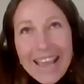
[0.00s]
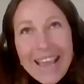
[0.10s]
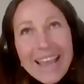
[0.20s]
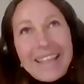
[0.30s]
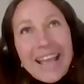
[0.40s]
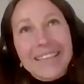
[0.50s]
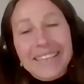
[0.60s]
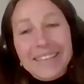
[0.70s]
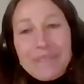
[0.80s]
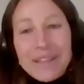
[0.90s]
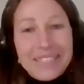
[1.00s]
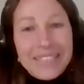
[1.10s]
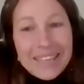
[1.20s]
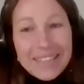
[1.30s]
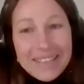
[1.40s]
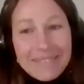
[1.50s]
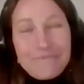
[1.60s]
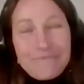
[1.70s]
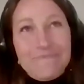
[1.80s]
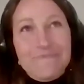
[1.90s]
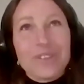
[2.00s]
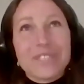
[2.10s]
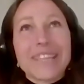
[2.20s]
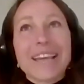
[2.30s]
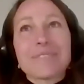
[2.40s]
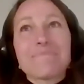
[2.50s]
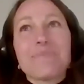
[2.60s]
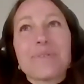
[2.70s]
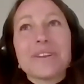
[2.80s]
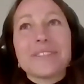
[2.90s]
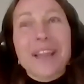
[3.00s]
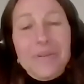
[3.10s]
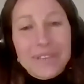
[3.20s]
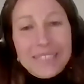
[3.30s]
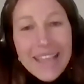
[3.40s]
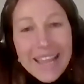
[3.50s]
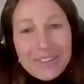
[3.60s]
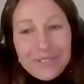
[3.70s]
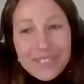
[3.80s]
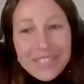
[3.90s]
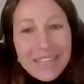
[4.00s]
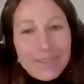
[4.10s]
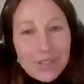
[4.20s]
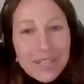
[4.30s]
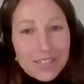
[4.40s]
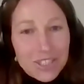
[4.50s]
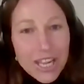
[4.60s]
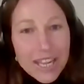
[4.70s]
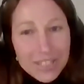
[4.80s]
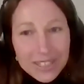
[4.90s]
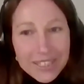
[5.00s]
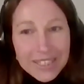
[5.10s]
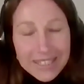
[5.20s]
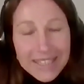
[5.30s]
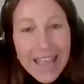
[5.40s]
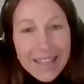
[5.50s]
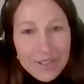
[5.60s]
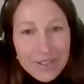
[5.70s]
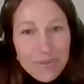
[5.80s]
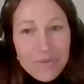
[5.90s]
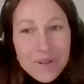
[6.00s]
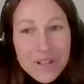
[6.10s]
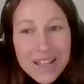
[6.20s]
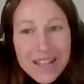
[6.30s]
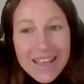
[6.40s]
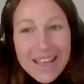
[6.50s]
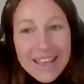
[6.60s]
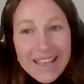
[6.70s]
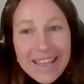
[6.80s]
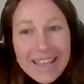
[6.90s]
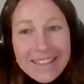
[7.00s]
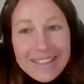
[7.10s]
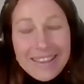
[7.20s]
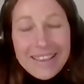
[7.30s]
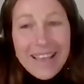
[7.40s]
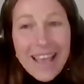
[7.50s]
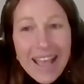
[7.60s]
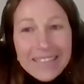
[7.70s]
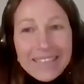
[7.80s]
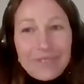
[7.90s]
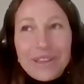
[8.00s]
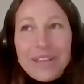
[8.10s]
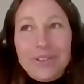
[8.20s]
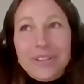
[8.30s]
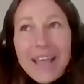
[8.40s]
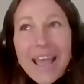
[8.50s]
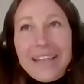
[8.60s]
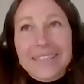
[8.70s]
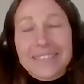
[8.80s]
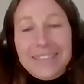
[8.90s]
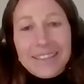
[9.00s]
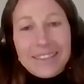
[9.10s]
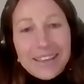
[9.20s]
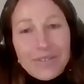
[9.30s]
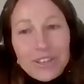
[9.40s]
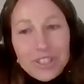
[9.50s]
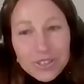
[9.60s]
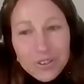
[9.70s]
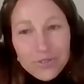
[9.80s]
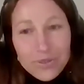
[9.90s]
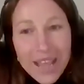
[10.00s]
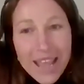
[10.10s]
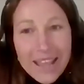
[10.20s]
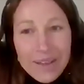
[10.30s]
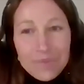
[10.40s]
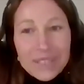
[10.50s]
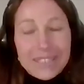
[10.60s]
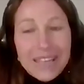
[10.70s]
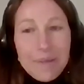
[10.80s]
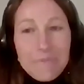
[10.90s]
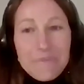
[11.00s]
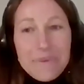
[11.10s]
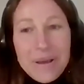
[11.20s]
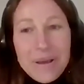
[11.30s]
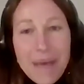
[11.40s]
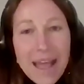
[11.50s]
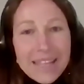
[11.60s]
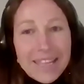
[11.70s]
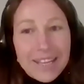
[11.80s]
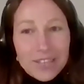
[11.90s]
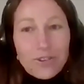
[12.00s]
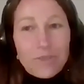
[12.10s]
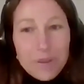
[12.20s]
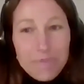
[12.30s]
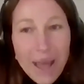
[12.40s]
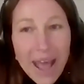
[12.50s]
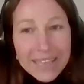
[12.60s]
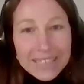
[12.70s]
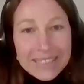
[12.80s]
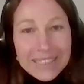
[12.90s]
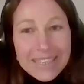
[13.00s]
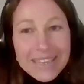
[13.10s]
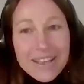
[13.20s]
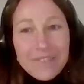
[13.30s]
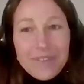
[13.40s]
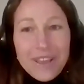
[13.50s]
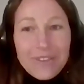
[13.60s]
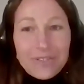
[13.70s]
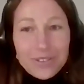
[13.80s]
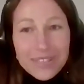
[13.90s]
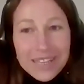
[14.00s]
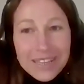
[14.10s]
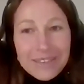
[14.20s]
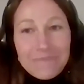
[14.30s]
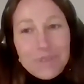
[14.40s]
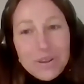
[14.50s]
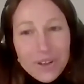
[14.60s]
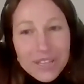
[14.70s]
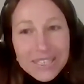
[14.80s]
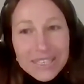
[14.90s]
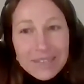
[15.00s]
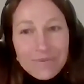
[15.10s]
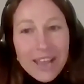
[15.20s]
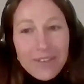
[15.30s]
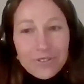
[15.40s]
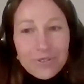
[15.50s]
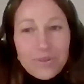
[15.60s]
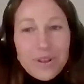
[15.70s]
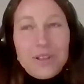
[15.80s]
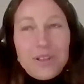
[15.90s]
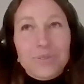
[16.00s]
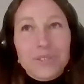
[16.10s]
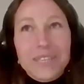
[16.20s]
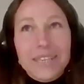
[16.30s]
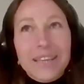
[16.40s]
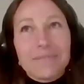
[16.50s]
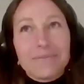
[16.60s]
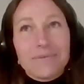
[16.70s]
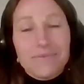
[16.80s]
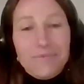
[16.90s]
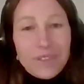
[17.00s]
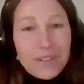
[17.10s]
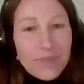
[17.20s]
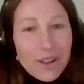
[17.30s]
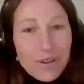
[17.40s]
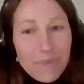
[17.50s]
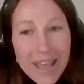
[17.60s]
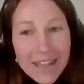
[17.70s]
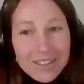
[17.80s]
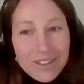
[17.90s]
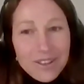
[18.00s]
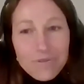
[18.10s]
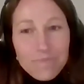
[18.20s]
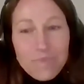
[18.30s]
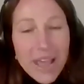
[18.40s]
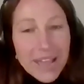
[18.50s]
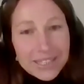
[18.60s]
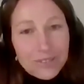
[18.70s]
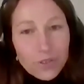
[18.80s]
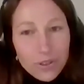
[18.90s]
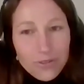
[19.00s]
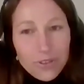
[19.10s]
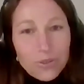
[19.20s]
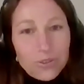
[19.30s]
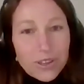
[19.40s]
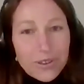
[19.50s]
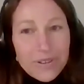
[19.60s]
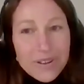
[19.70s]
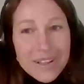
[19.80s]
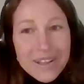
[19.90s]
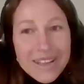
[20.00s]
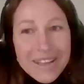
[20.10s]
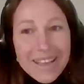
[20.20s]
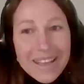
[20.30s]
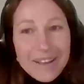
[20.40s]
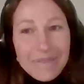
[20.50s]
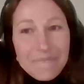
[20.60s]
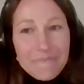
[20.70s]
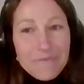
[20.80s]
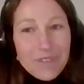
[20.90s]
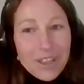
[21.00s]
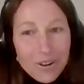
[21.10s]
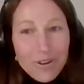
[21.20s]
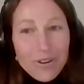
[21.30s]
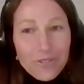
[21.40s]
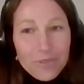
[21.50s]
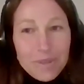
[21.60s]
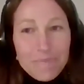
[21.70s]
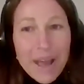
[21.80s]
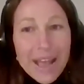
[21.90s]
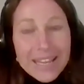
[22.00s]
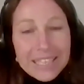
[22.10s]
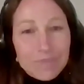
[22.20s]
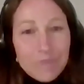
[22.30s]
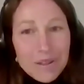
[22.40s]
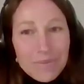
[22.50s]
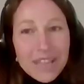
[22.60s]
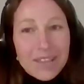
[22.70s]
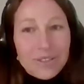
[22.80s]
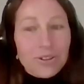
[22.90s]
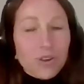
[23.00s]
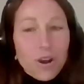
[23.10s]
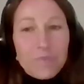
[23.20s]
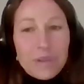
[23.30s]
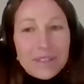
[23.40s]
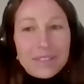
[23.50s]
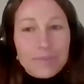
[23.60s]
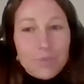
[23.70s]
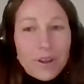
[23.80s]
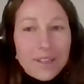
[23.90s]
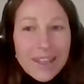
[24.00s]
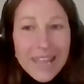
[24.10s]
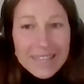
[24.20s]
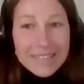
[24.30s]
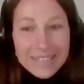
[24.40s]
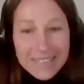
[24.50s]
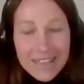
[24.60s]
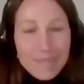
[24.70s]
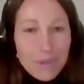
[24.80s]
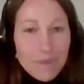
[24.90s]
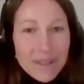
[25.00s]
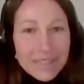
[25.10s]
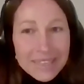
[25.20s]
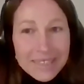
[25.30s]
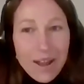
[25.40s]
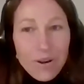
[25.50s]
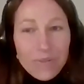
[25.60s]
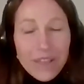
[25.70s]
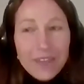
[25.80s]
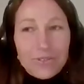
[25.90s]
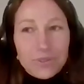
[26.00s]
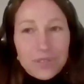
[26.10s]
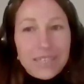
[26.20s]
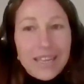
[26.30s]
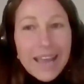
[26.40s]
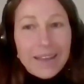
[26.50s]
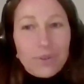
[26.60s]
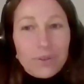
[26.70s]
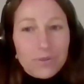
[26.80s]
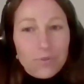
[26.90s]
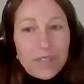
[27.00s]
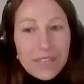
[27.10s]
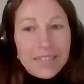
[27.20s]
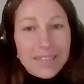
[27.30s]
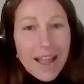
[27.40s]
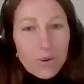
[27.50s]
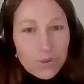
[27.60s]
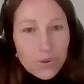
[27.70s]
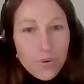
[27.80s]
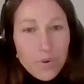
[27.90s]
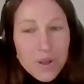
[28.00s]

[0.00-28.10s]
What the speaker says: I think many things, what's like the point now is like to see what has changed since then, no? And I think we cannot answer the questions of today with some ideas from the past. We have to think beyond this, and we have to see that we develop like new paths for the future. We can learn from the past, but we cannot copy this model and implement it now. We have to see like what do we need now, no?